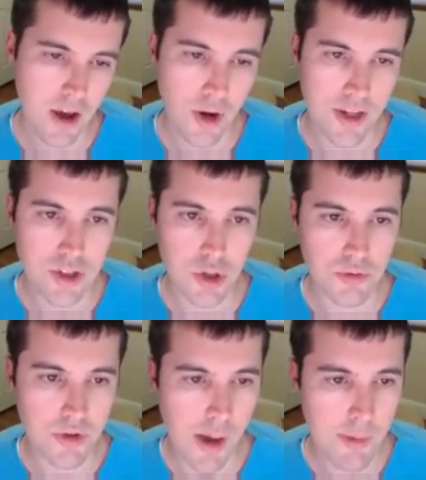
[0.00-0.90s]
Okay,
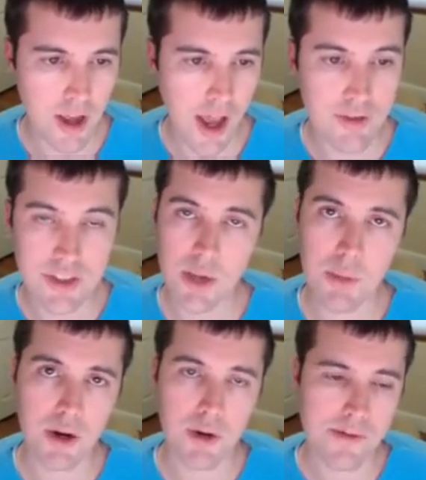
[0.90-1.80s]
so I have a
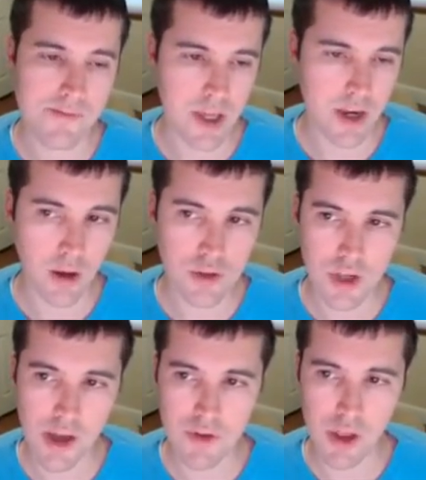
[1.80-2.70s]
SEP IRA, and I
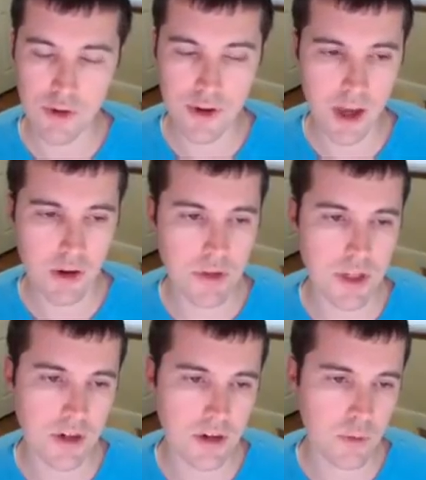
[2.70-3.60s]
also have another account
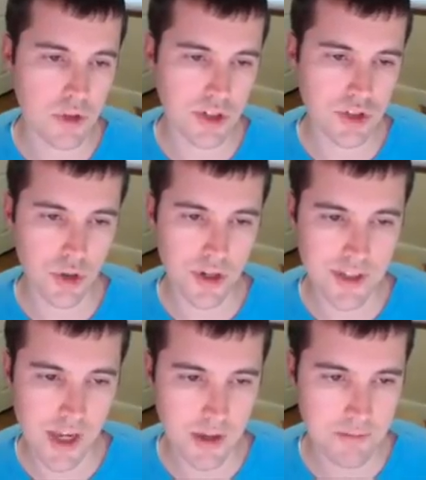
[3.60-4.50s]
here, which I'll show you in
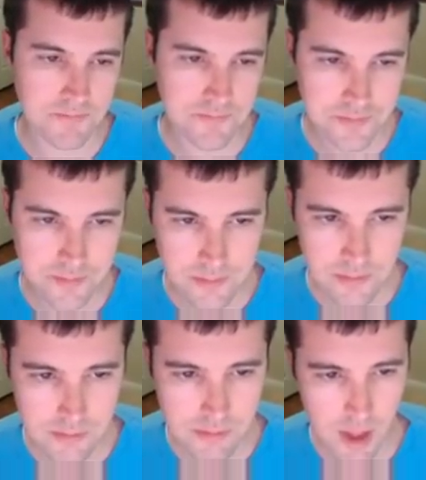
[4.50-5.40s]
a second.
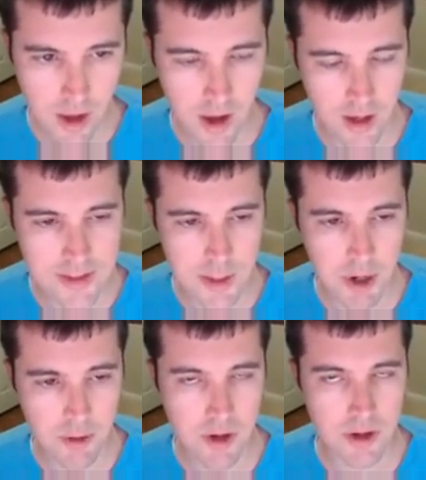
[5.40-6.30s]

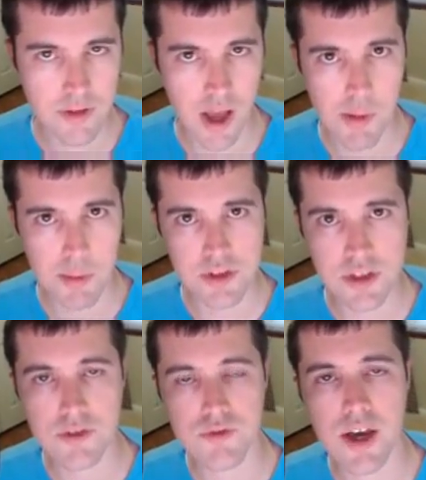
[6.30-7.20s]
SEP IRA, I'm able
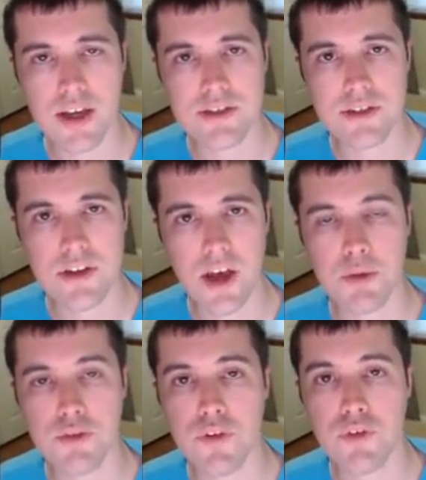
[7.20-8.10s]
to invest up to